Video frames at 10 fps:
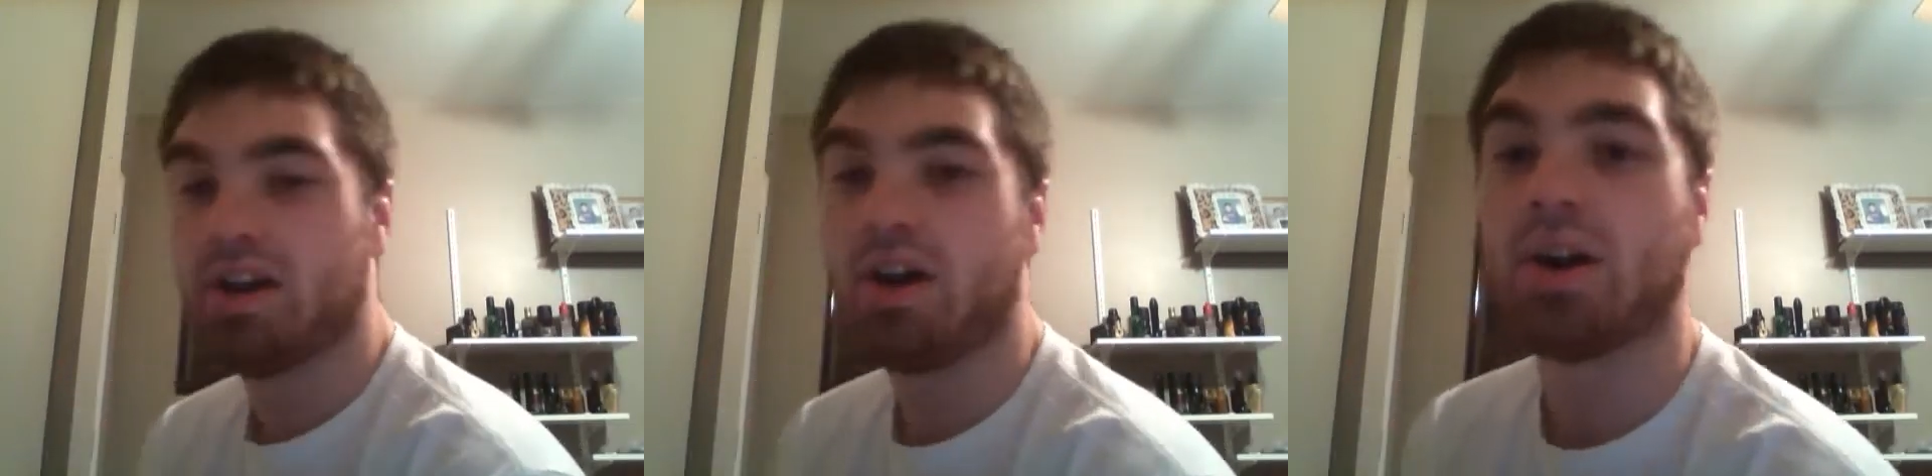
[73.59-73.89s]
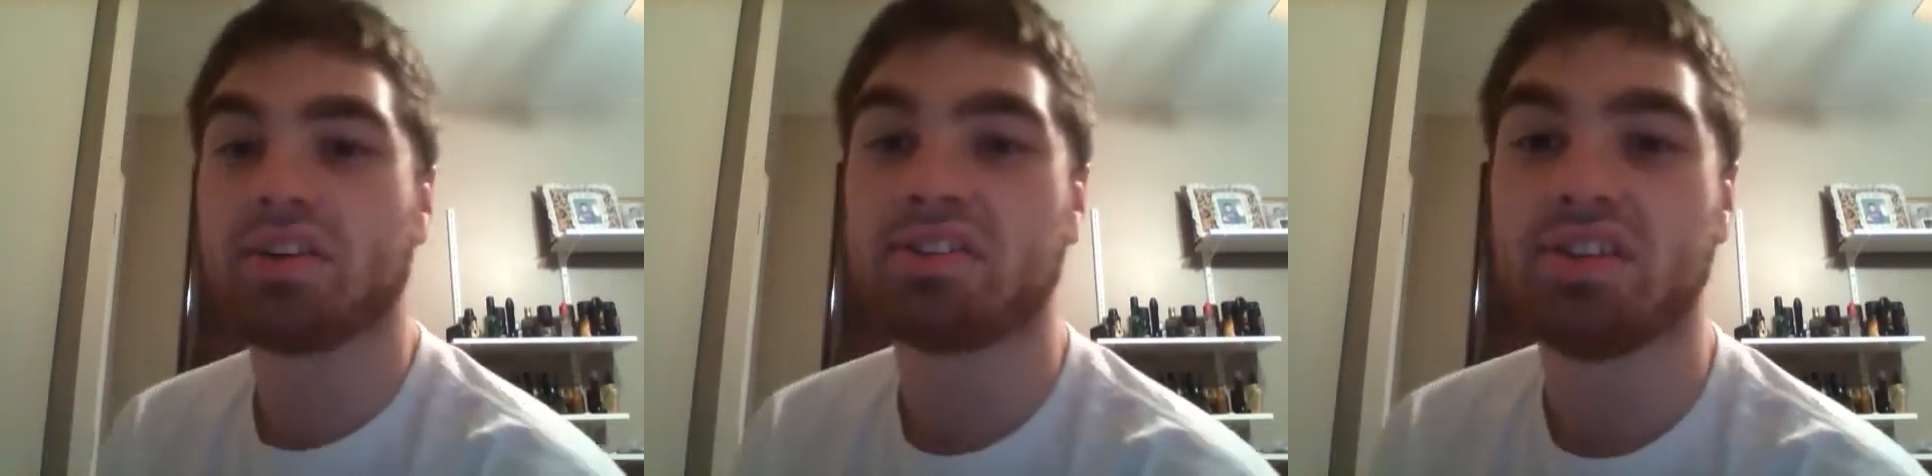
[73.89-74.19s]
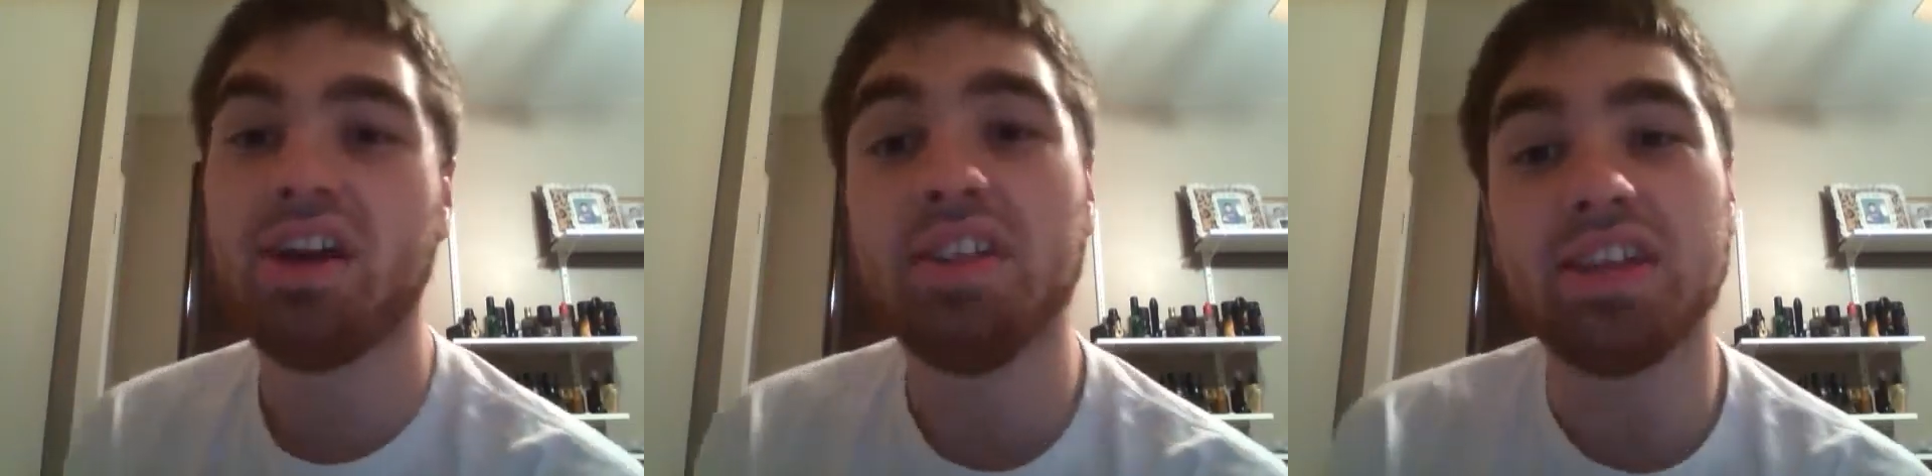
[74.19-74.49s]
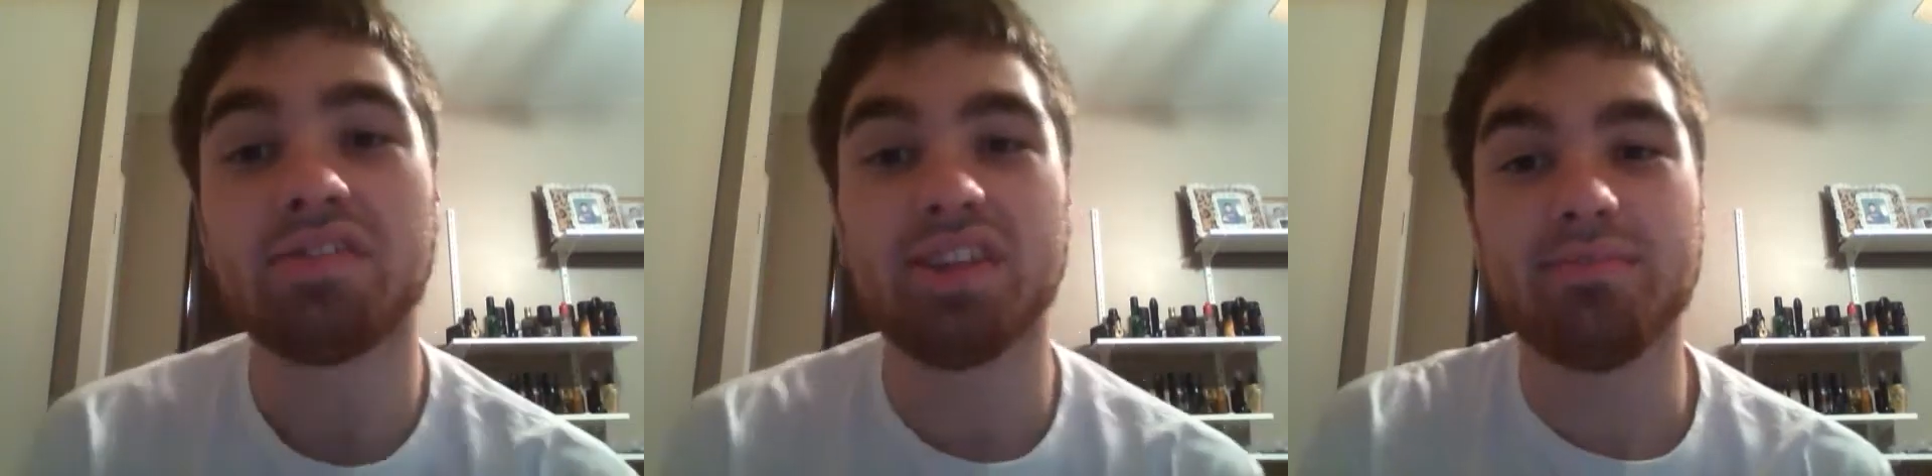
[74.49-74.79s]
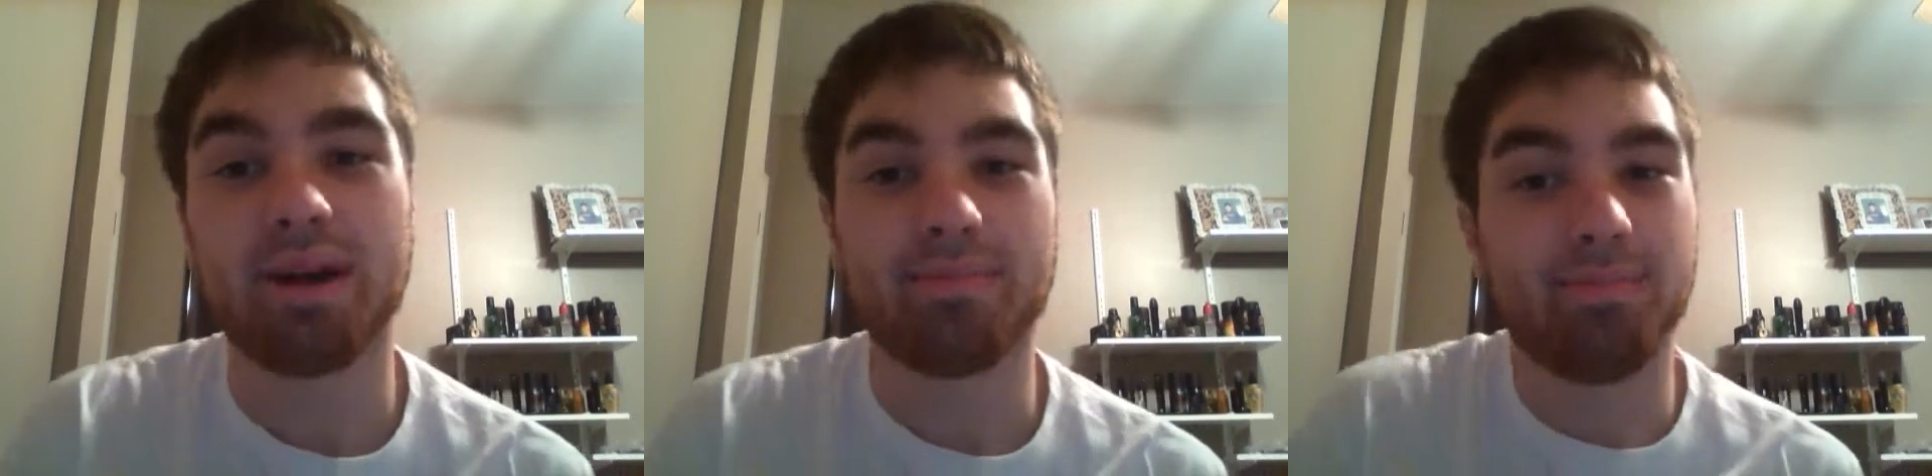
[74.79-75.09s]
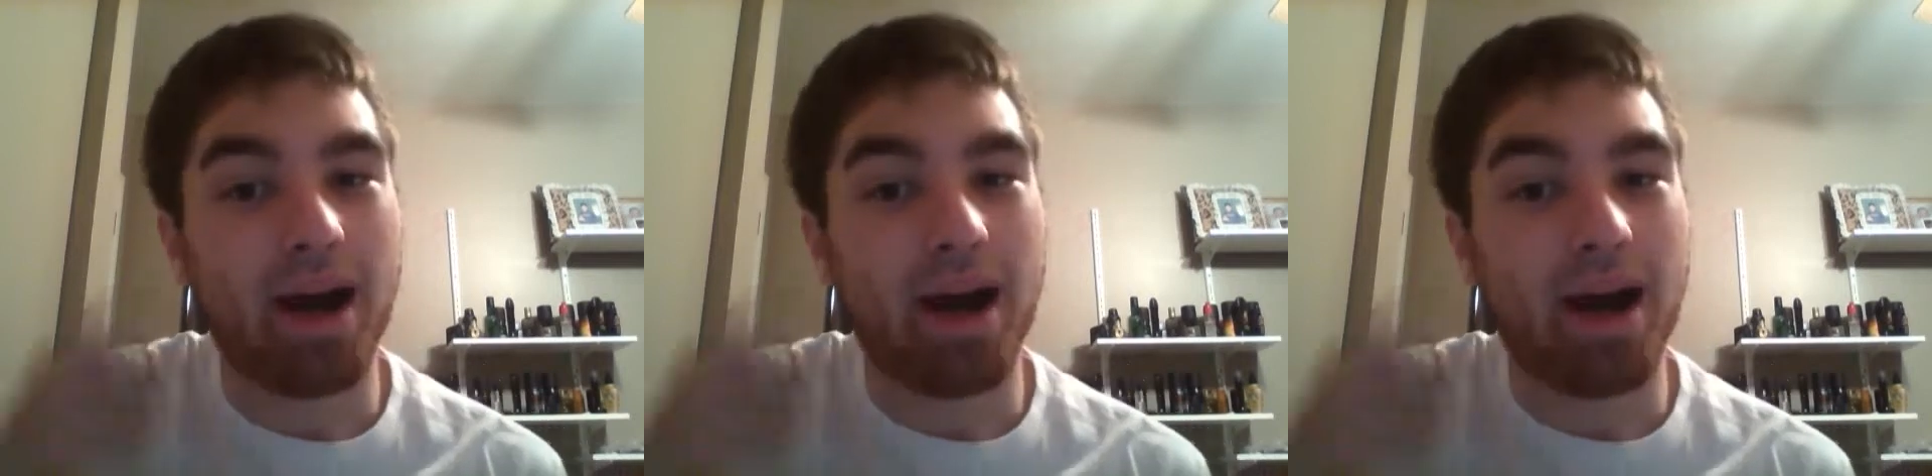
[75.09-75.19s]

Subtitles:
all right. So now that you've seen my